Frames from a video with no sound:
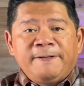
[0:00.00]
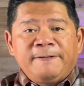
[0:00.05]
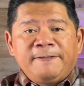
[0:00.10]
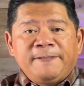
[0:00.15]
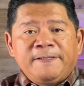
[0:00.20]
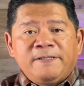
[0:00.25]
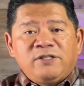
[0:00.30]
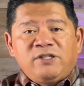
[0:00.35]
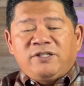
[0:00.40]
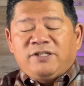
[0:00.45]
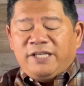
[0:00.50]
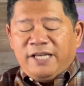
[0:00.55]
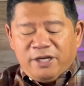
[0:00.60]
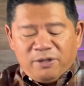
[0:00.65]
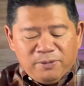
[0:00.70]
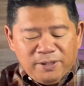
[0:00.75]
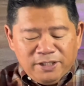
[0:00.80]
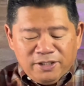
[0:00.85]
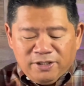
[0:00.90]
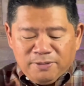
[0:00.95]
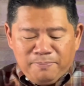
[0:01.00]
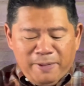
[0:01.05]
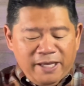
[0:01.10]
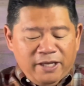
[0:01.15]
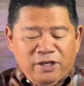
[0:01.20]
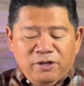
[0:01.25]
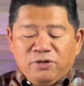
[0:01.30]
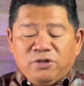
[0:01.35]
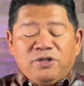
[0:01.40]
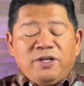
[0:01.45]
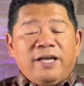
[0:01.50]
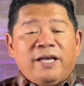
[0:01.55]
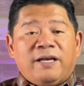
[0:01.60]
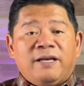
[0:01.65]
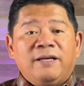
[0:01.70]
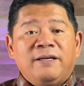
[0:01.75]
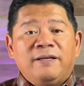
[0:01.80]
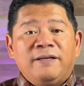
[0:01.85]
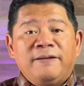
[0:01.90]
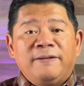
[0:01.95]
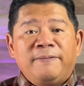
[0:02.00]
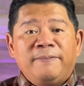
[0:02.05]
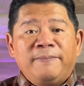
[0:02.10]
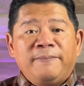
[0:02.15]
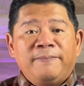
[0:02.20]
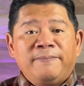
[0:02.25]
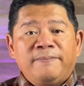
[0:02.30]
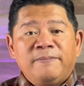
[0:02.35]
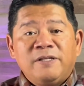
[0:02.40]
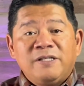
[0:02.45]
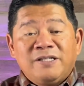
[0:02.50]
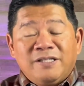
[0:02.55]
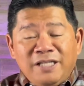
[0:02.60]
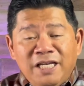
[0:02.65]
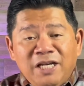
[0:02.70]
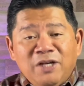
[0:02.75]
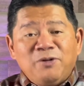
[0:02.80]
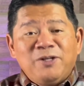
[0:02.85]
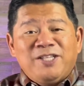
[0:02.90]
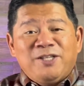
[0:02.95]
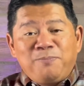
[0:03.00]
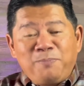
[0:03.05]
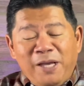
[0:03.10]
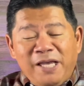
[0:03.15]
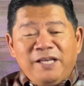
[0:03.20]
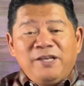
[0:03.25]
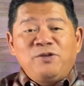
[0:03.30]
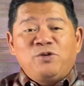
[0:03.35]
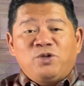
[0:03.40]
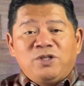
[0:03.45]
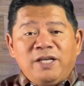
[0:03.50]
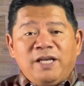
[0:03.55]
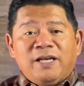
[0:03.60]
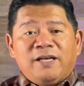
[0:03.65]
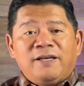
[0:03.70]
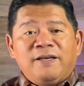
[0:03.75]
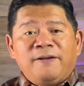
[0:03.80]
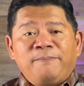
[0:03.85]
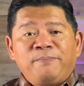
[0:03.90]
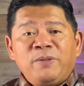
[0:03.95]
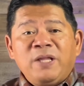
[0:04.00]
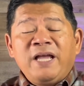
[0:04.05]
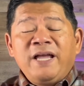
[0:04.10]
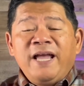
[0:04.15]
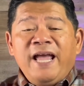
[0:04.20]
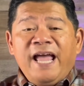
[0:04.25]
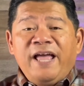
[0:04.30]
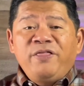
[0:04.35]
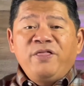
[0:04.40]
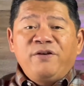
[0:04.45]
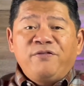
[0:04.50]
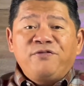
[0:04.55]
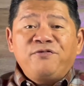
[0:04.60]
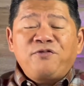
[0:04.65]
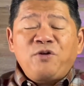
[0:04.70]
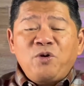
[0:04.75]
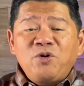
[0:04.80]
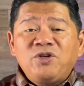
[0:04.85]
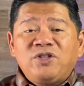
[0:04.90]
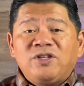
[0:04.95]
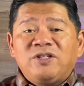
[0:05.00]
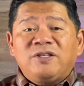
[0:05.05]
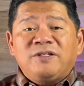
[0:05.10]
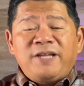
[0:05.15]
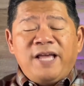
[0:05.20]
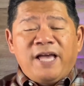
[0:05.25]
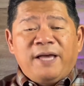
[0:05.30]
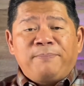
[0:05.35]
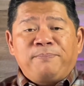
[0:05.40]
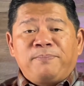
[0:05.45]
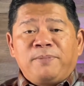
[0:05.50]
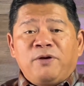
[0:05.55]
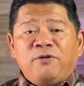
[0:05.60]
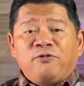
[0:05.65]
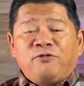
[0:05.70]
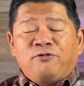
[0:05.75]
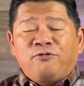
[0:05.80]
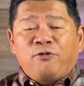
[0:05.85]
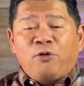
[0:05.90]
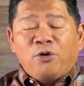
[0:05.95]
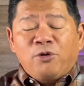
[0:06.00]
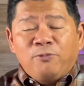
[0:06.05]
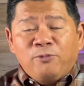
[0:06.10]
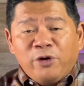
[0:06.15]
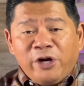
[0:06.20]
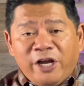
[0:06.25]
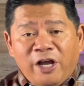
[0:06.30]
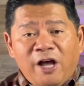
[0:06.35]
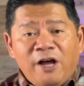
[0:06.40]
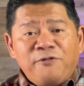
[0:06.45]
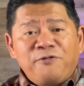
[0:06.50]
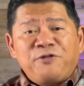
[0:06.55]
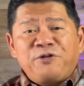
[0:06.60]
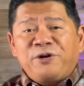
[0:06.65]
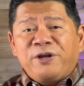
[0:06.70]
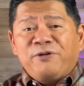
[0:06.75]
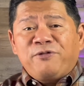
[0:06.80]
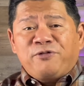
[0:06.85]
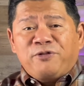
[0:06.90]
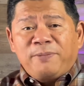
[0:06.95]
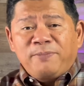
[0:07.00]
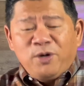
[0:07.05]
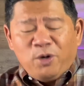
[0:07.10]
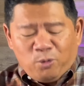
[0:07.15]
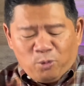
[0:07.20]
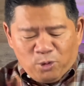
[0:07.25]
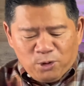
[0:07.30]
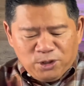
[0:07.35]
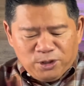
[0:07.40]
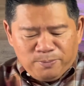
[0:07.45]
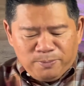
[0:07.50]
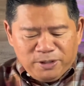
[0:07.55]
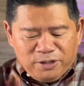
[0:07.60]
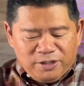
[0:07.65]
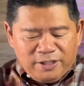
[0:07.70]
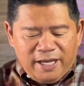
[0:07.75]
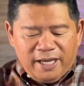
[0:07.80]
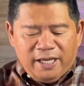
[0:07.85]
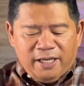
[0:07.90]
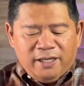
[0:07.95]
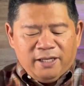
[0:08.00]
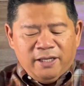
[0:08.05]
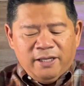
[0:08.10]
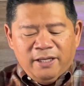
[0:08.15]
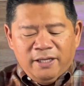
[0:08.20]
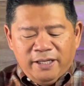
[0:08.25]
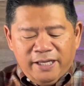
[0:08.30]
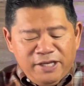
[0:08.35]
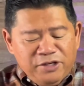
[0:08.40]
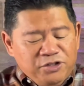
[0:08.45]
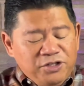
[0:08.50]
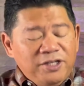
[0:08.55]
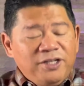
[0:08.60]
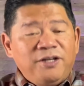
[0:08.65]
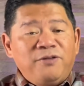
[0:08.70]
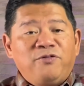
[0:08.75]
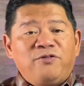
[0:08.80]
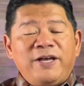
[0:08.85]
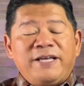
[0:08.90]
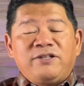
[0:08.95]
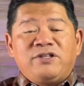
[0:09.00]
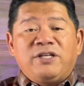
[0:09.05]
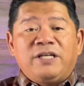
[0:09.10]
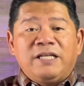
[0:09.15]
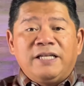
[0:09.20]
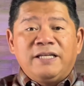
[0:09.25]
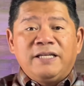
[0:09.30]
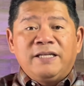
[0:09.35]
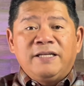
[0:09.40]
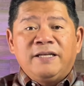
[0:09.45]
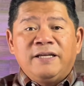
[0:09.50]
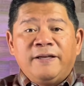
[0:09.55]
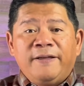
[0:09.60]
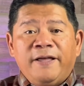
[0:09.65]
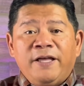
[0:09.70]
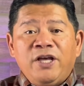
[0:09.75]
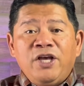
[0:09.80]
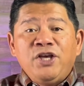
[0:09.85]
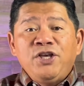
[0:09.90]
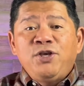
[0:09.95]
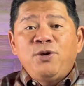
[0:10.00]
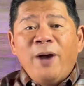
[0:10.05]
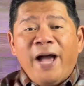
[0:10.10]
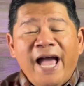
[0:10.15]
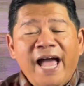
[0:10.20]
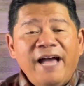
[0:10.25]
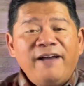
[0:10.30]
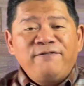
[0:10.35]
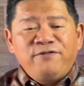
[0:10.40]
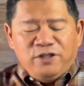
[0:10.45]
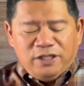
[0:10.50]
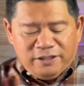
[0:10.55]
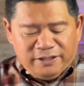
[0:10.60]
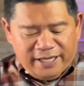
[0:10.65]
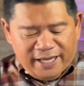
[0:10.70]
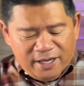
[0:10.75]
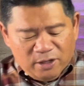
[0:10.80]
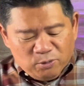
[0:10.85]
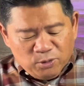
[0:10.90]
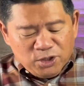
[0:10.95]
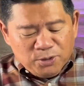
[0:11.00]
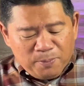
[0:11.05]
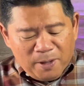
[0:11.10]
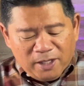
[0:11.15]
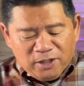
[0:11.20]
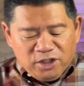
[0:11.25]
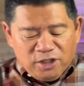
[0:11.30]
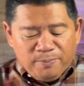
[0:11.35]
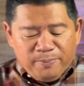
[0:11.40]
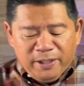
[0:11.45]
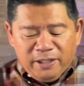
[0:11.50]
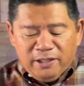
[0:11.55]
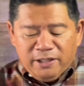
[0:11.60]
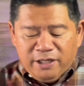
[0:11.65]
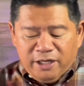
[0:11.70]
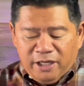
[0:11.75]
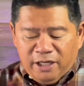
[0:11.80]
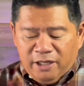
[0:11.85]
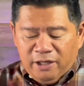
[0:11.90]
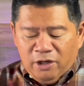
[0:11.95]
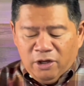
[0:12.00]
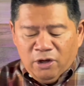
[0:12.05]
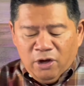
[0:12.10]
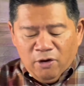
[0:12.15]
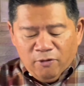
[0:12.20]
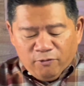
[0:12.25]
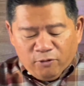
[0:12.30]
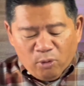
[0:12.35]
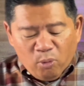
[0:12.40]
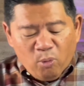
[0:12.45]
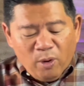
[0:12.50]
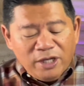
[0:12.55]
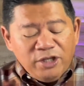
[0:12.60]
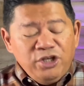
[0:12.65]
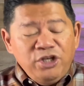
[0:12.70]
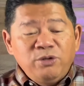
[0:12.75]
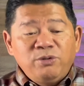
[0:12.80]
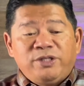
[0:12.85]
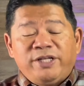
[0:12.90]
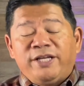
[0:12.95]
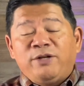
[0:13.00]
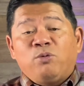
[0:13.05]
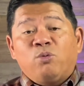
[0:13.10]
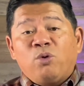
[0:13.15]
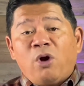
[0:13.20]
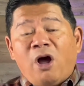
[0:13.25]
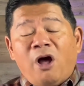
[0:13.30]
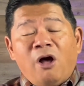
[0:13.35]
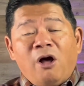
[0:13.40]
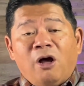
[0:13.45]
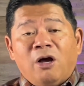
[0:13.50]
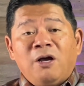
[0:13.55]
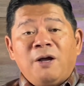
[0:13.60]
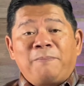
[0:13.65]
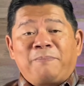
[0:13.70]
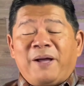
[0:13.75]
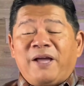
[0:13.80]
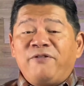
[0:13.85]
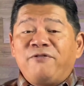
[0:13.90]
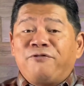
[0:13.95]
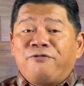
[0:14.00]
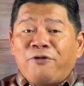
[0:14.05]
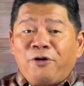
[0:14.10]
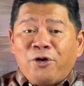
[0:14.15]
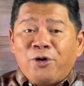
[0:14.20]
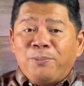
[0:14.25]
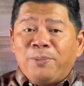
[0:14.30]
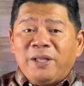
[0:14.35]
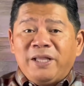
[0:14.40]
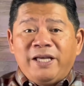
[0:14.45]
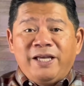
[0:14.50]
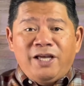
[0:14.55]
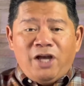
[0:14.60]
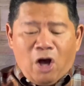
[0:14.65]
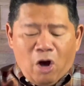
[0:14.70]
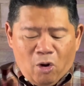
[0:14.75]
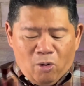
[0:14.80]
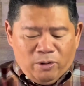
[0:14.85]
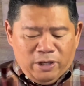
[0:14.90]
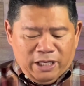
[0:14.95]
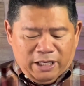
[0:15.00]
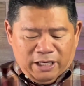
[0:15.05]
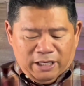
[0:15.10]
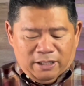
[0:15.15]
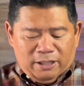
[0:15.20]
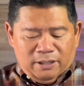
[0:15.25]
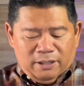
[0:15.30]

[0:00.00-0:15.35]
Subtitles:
See, secrets make you sick. Secrets make you sick. And the first step for recovering from your worst mistake is to confess it. You have to take responsibility for what you did wrong by verbally owning it.